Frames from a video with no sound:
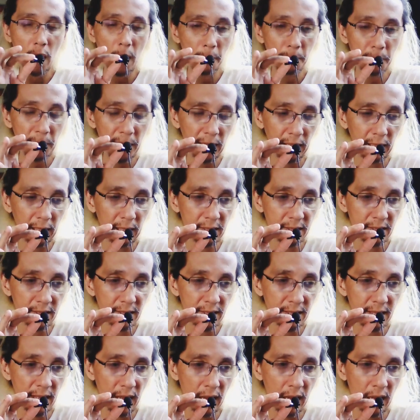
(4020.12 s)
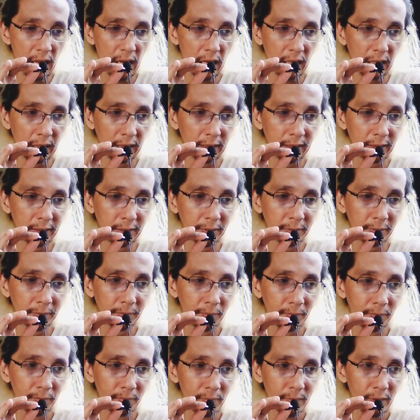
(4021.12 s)
appearance ng
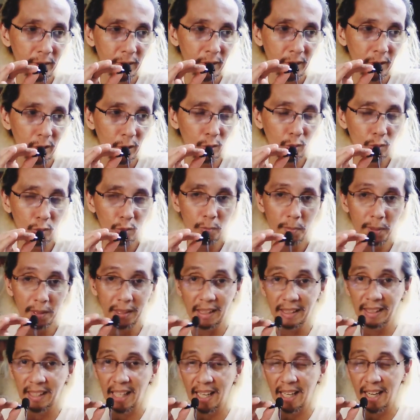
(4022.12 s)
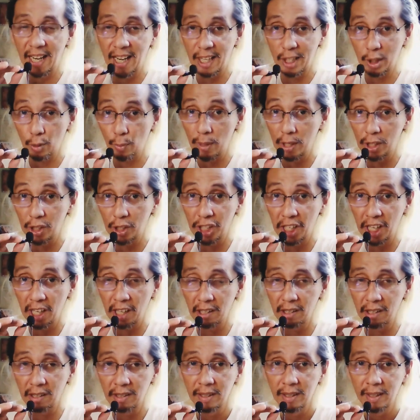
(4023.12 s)
yung matanda na nasa
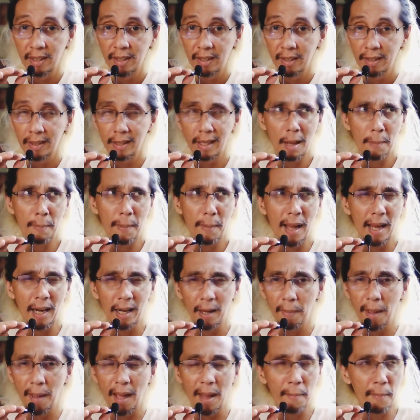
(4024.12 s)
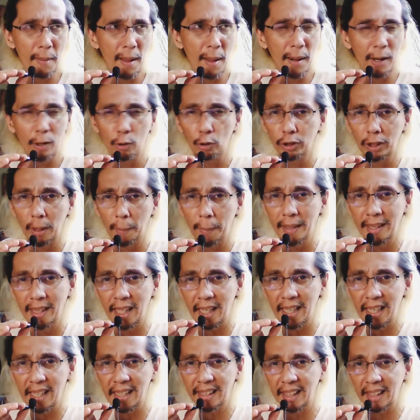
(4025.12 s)
wheelchair, na parang kontrabida
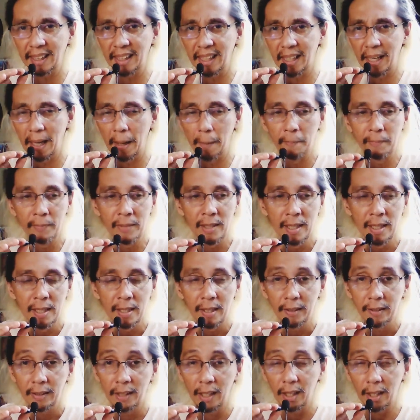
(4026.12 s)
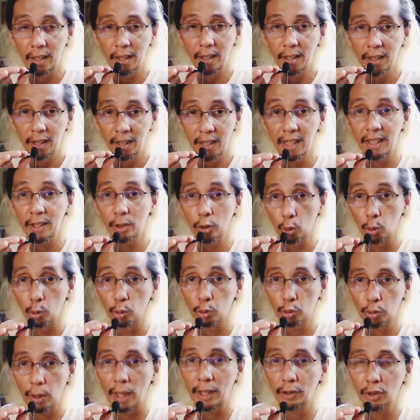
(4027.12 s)
rin ang dating eh. He too
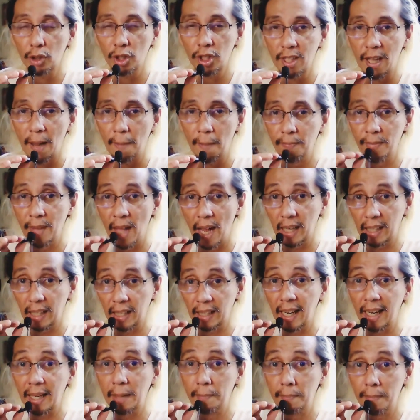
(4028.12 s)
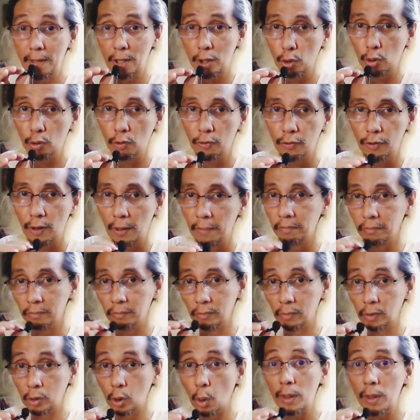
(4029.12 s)
tried to stop Nagara and Mizuho
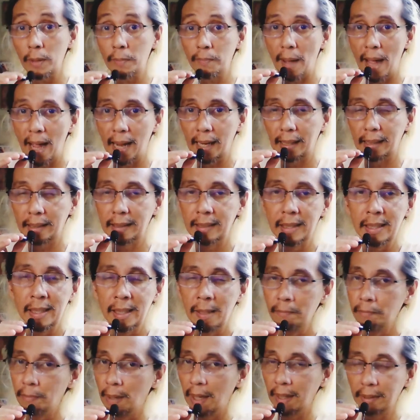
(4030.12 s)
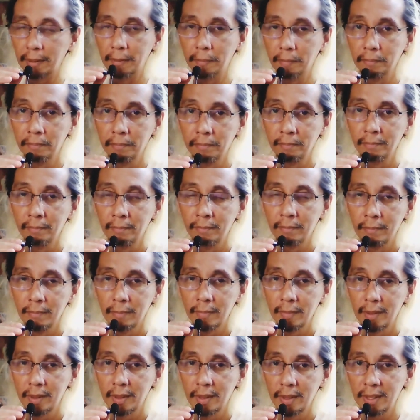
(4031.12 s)
from going back. But
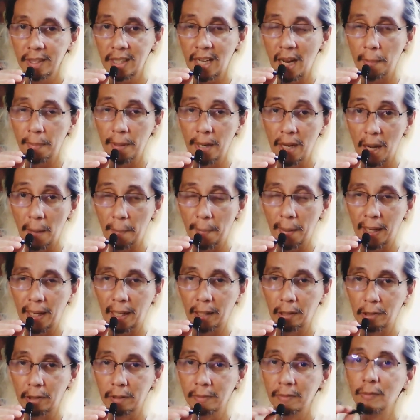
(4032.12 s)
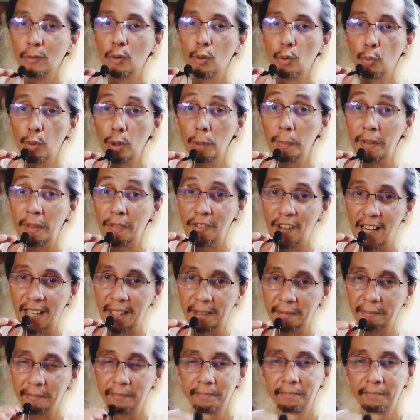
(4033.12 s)
sinabi nila pareho, we'll be fine.